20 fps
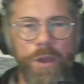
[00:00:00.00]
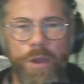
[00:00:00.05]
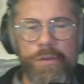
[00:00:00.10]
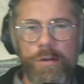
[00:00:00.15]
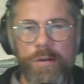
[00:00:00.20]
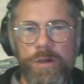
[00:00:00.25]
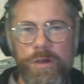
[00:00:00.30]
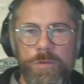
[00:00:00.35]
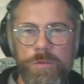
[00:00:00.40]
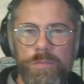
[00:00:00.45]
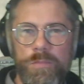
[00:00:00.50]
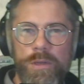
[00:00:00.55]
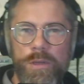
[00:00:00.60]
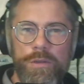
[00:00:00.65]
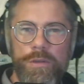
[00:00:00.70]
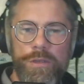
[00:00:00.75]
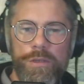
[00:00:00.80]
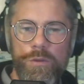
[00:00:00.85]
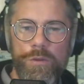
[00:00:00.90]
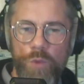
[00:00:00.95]
us,
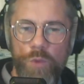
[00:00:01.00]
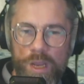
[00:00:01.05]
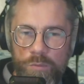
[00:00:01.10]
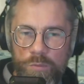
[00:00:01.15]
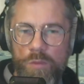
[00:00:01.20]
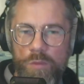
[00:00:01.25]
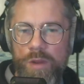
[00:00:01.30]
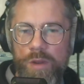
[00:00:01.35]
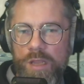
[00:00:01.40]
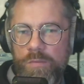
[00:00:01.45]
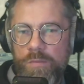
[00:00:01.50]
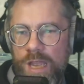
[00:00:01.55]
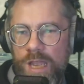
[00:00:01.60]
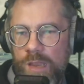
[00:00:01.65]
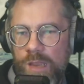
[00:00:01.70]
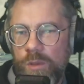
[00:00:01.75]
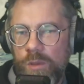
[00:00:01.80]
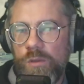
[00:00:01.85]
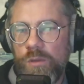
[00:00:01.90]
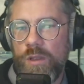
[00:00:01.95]
because when we read the
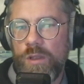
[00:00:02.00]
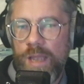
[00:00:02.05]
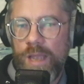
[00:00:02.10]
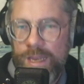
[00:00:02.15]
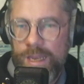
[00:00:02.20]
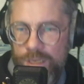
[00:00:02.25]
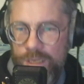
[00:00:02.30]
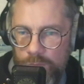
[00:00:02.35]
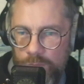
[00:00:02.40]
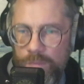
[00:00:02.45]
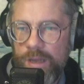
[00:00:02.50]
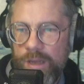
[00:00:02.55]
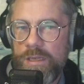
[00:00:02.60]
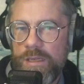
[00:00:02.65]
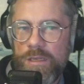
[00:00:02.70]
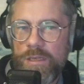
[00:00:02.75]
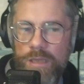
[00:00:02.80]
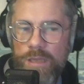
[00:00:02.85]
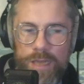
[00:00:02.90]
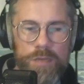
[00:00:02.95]
Bible, I submit
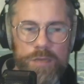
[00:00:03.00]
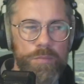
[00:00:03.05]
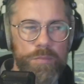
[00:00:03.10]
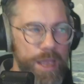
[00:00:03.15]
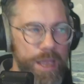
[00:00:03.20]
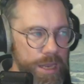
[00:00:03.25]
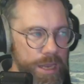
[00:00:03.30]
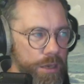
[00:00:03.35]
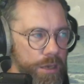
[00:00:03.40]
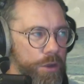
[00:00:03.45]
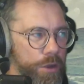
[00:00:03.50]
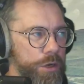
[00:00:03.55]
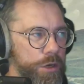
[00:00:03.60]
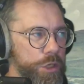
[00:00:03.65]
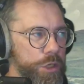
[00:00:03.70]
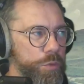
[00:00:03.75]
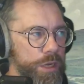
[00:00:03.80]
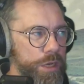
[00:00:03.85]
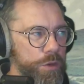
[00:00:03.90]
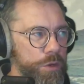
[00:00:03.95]
that by and large
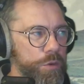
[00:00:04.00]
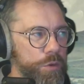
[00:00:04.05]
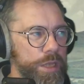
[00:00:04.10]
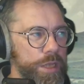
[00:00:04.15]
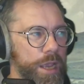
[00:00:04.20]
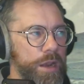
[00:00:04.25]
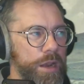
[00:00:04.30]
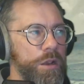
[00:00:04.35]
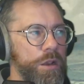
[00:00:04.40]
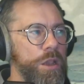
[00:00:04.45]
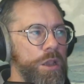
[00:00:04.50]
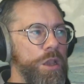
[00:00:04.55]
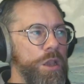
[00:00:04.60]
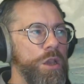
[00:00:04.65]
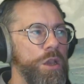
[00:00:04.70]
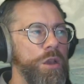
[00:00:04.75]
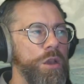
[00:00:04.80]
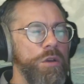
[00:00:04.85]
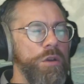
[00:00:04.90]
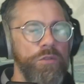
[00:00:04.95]
we go there
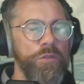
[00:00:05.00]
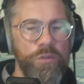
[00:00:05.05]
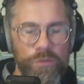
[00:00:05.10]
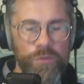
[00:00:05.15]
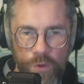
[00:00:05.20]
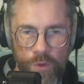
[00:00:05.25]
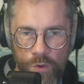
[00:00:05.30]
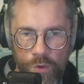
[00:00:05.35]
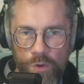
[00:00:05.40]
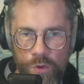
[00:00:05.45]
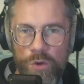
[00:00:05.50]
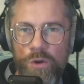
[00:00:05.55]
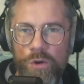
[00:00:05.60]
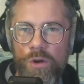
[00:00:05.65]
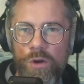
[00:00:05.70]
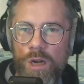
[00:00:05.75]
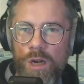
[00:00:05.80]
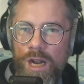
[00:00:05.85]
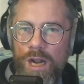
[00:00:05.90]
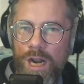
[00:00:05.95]
for
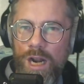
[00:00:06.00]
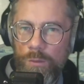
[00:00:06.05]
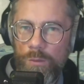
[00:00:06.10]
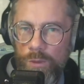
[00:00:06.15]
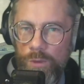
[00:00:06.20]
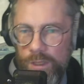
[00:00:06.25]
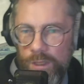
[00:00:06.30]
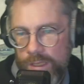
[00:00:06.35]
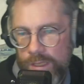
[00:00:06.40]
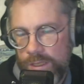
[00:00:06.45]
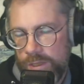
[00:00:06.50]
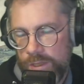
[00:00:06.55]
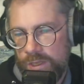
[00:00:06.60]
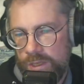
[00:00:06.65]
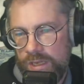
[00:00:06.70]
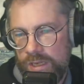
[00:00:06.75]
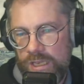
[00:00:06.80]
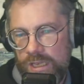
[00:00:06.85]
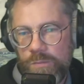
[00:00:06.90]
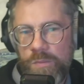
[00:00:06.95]
our religious
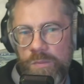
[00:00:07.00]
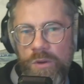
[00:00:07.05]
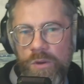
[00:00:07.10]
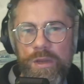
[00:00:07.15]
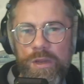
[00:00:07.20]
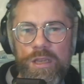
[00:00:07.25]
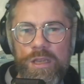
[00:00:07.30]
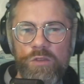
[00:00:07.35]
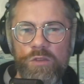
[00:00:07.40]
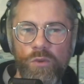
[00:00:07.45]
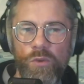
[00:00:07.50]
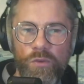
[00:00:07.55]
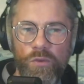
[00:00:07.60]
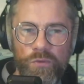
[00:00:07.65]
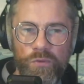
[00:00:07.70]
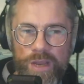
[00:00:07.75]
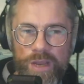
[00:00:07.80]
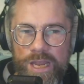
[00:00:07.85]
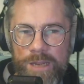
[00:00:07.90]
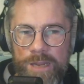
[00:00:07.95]
experience, for a
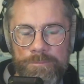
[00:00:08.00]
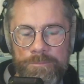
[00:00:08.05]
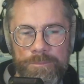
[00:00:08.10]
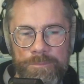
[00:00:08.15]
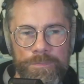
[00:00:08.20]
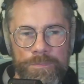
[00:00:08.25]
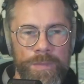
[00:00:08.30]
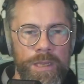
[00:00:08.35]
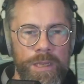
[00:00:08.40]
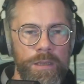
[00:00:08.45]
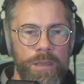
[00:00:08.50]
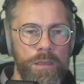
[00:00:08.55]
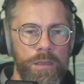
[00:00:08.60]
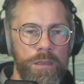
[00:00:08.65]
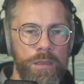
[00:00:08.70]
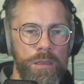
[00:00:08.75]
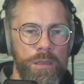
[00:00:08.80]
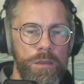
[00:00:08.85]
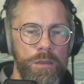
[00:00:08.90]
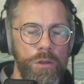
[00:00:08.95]
feeling,
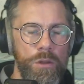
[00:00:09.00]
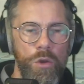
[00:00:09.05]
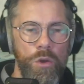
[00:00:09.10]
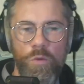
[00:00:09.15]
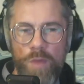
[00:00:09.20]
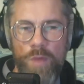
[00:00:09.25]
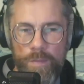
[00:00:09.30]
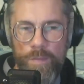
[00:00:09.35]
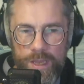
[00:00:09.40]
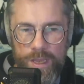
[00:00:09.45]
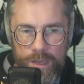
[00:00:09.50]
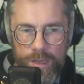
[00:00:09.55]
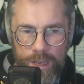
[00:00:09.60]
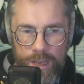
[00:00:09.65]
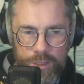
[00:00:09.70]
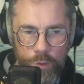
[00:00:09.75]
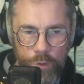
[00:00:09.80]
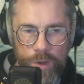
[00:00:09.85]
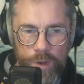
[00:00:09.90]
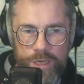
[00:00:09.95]
or maybe as
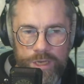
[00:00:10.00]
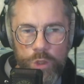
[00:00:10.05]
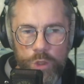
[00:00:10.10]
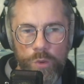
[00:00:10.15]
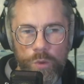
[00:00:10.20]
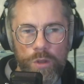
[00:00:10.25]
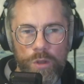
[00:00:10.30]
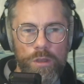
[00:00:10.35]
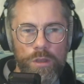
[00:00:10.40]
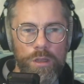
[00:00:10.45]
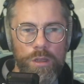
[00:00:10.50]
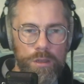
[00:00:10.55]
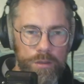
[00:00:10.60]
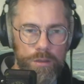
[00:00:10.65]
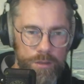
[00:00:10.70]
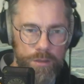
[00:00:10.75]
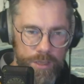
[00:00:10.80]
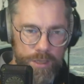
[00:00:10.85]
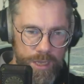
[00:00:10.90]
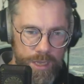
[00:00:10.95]
a ritual. Oh,
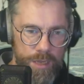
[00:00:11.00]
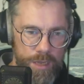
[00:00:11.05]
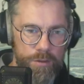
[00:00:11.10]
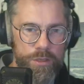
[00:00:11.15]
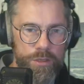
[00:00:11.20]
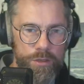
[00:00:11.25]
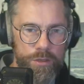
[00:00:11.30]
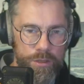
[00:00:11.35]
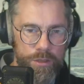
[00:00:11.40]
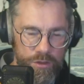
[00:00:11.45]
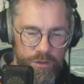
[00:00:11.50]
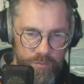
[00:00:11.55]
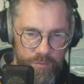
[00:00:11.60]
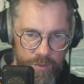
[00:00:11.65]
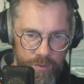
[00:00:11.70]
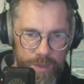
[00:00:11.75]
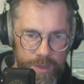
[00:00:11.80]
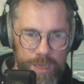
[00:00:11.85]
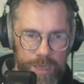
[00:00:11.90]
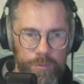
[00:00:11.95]
okay, I'm going to do my
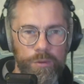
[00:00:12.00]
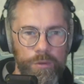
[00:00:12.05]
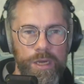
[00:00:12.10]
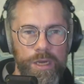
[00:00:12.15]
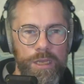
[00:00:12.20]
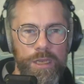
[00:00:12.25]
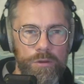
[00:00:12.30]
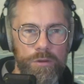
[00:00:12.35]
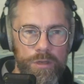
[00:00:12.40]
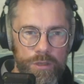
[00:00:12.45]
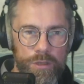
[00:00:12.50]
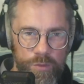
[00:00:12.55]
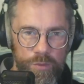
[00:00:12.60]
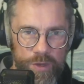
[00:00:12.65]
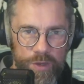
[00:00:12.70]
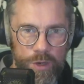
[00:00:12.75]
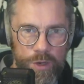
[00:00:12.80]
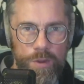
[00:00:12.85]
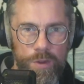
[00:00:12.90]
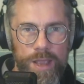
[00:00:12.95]
Bible reading, going to do my
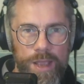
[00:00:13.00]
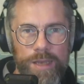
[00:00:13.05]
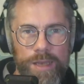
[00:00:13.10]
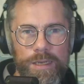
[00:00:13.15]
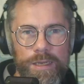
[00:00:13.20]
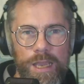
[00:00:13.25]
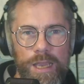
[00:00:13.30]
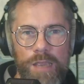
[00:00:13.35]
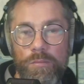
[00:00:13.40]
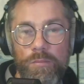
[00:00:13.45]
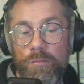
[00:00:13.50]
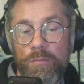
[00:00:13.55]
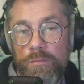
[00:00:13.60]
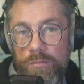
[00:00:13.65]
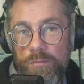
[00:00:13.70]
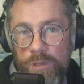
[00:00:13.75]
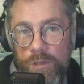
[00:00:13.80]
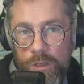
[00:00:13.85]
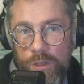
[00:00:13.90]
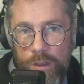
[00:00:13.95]
quiet time.
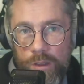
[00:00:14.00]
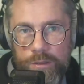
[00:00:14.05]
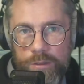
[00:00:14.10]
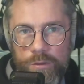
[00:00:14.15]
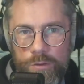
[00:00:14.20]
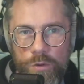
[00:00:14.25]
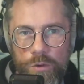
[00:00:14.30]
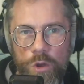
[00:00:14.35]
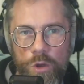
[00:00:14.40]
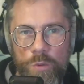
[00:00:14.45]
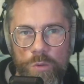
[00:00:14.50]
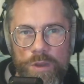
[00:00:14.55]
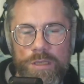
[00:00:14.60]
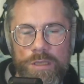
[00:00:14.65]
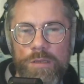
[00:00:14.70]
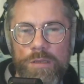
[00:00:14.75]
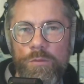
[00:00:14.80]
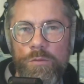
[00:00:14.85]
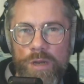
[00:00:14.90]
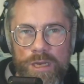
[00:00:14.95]
Nothing wrong with
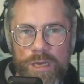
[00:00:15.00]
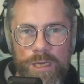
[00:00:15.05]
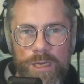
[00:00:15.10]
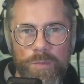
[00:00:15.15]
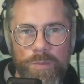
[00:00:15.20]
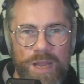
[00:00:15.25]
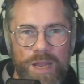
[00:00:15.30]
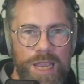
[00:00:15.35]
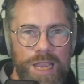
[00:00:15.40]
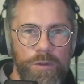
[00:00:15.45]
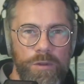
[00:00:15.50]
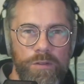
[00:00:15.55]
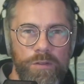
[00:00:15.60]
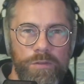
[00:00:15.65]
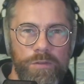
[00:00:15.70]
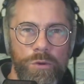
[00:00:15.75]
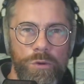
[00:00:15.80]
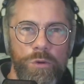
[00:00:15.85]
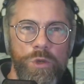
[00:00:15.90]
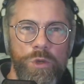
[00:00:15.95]
reading your Bible, of
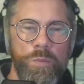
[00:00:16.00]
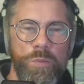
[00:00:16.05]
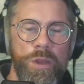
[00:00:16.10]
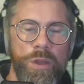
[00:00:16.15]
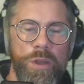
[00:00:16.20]
course, but